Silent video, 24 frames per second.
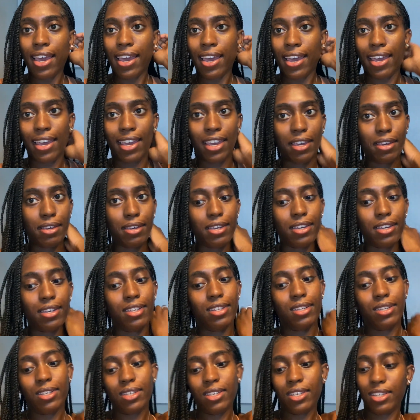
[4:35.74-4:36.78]
And
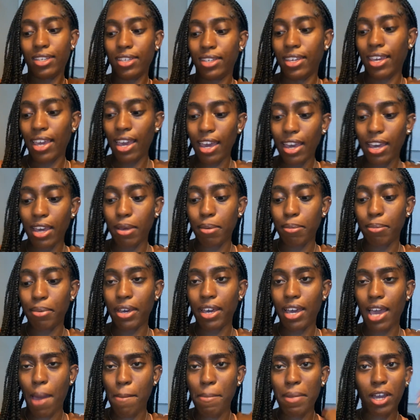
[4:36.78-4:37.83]
yeah, but
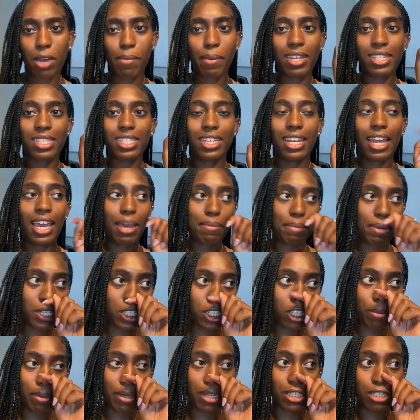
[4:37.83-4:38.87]
I'm not gonna make it today. I'm actually
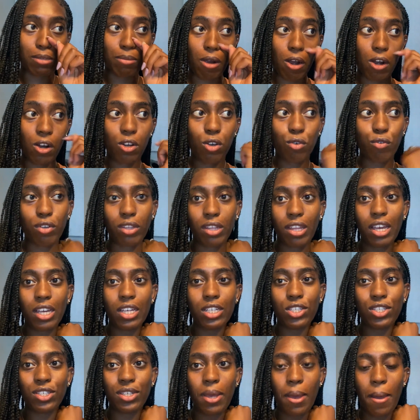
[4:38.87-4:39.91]
gonna make it tomorrow for
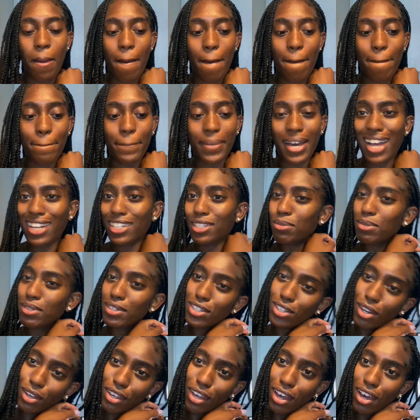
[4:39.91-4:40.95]
lunch. But I just want to
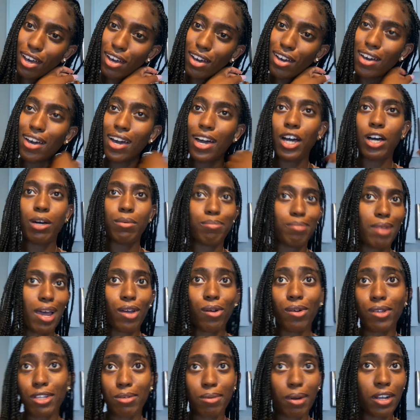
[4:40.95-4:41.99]
show y'all, um, I'm not
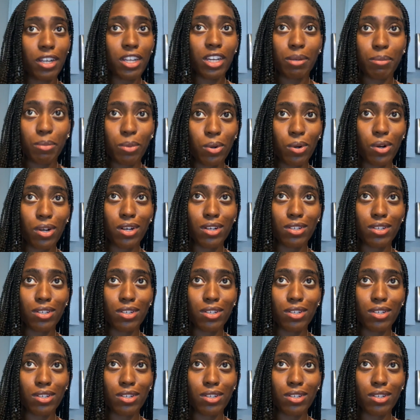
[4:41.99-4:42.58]
going to the anymore.